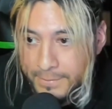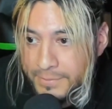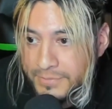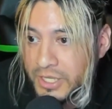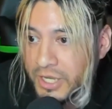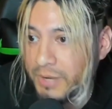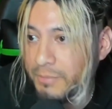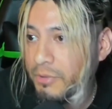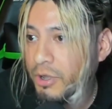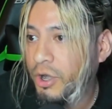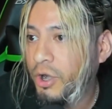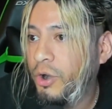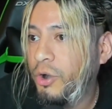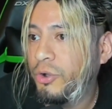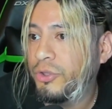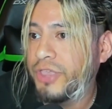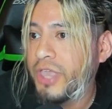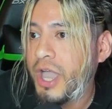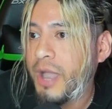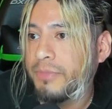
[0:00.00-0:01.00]
Talking about, oh
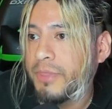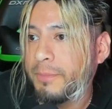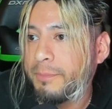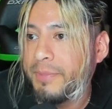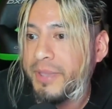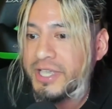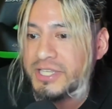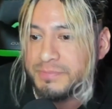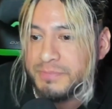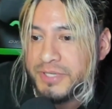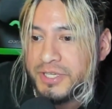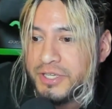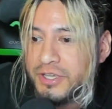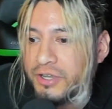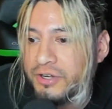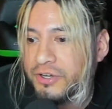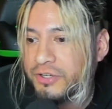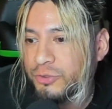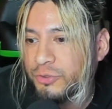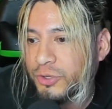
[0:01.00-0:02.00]
yeah, I'm the best Mii
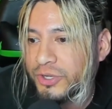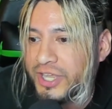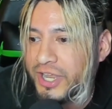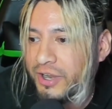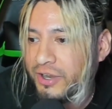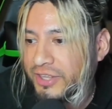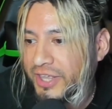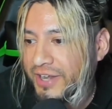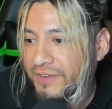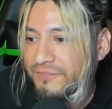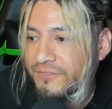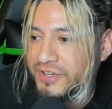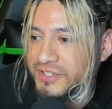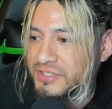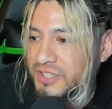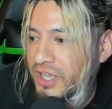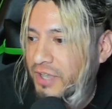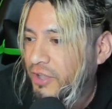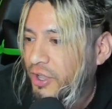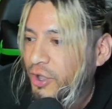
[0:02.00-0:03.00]
Gunner in North Carolina. First
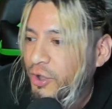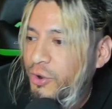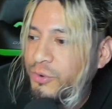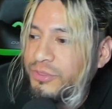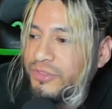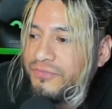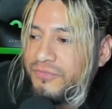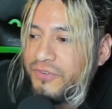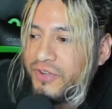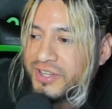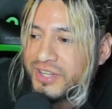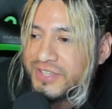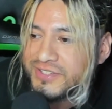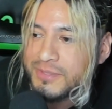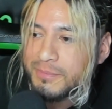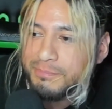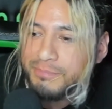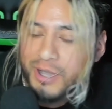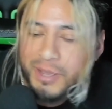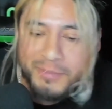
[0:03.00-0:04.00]
off, who the fuck lives
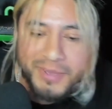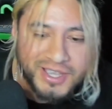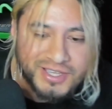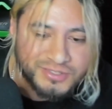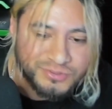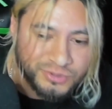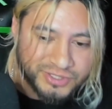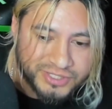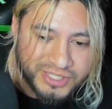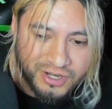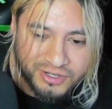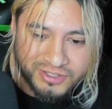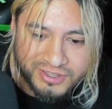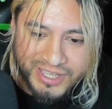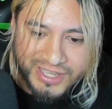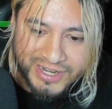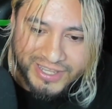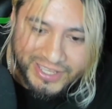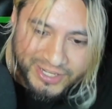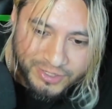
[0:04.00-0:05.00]
in bum-ass North
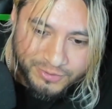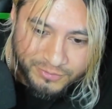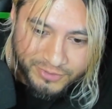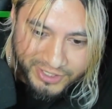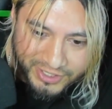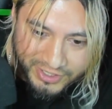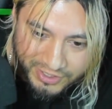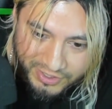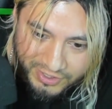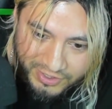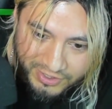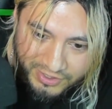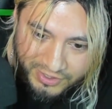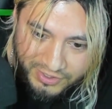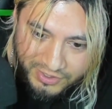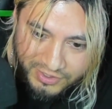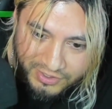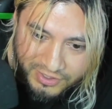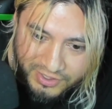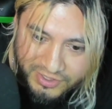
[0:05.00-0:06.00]
Carolina anyway?
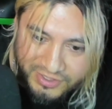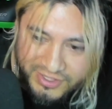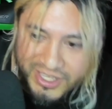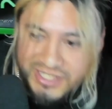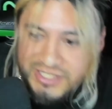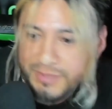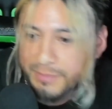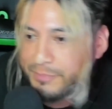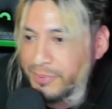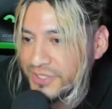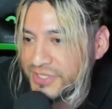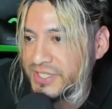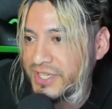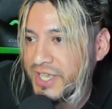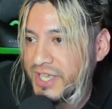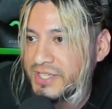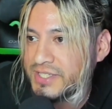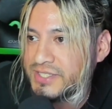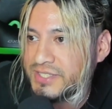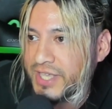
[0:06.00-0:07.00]
That's a
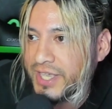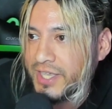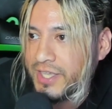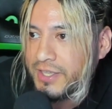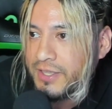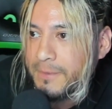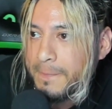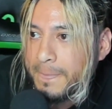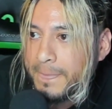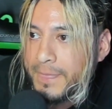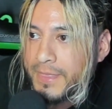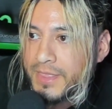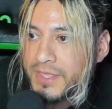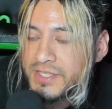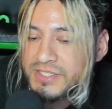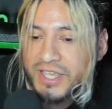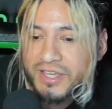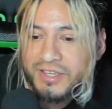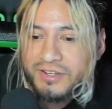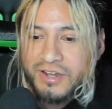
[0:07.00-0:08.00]
pussy-ass state.
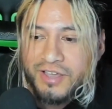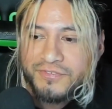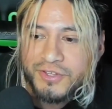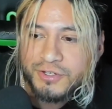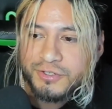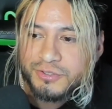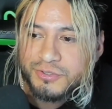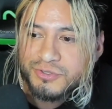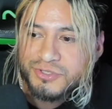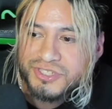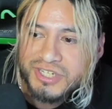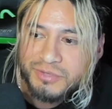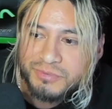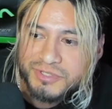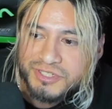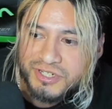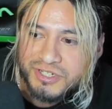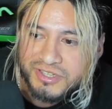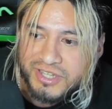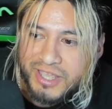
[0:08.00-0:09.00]
Second you off, you do don't not do shit
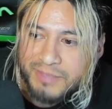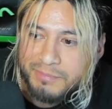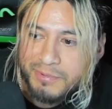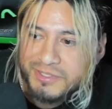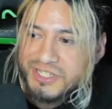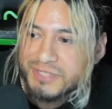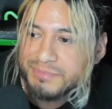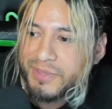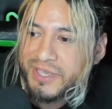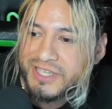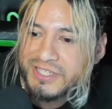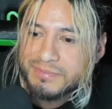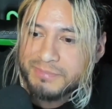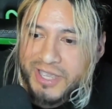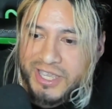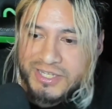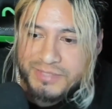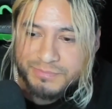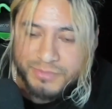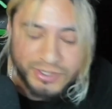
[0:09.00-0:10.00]
understand with your life. You just
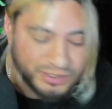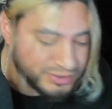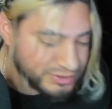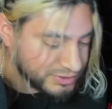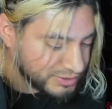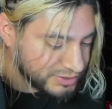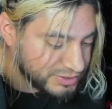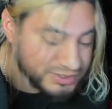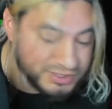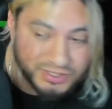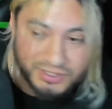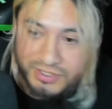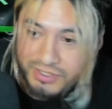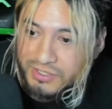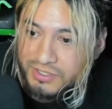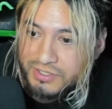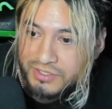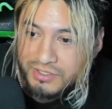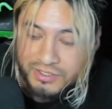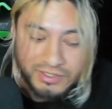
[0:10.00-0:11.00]
play anything about
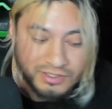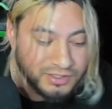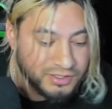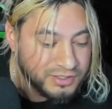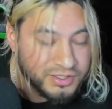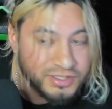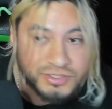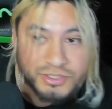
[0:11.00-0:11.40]
anything.